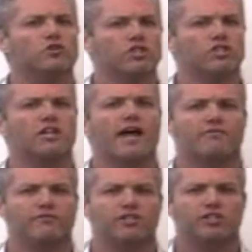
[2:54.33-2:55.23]
this
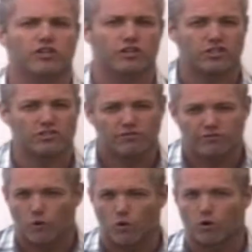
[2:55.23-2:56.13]
life insurance
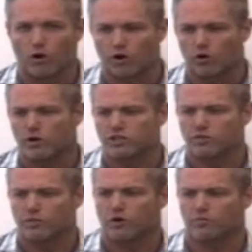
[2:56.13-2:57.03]
for, or what's
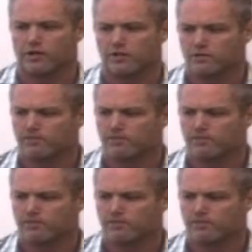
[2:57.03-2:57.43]
the purpose?